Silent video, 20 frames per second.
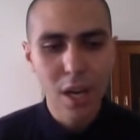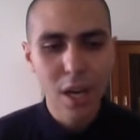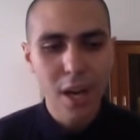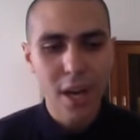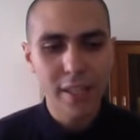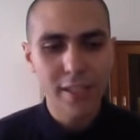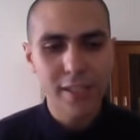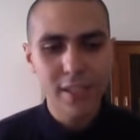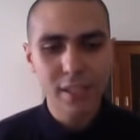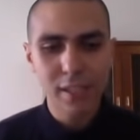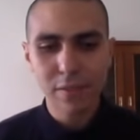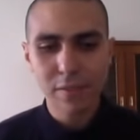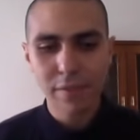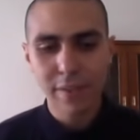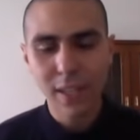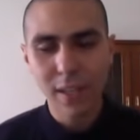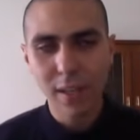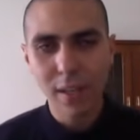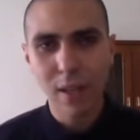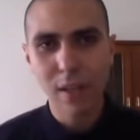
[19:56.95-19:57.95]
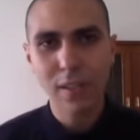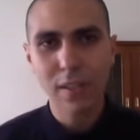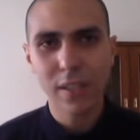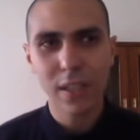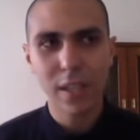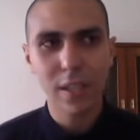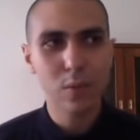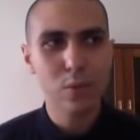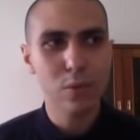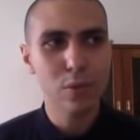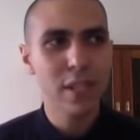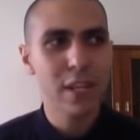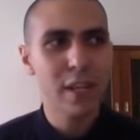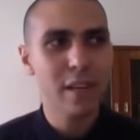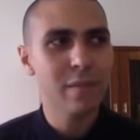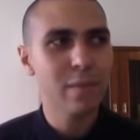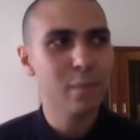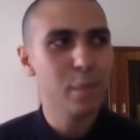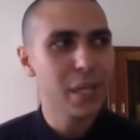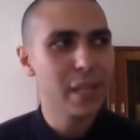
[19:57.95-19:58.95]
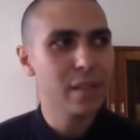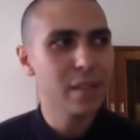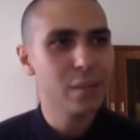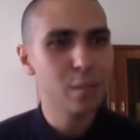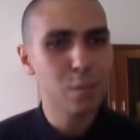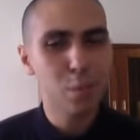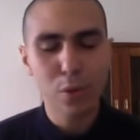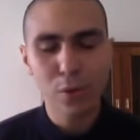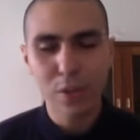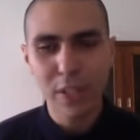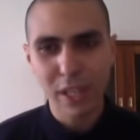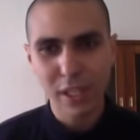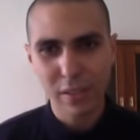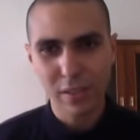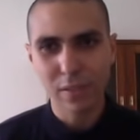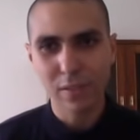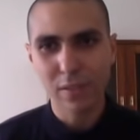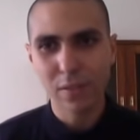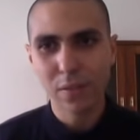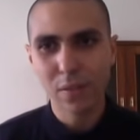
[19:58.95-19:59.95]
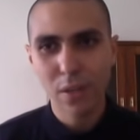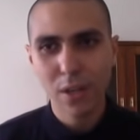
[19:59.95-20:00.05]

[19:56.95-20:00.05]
I didn't feel like that would have been productive.